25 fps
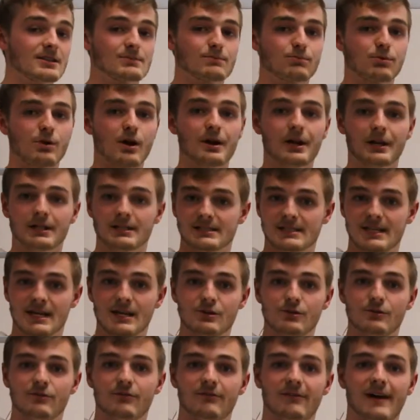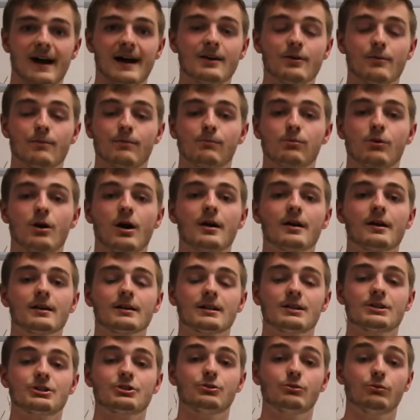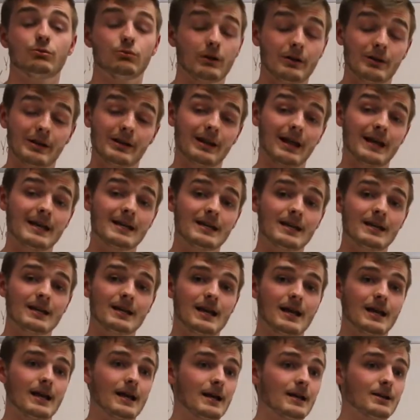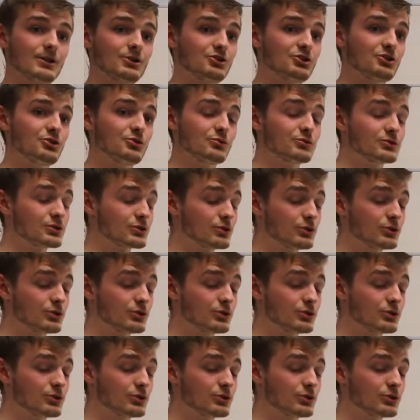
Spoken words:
product, say you find a product and you really like it and you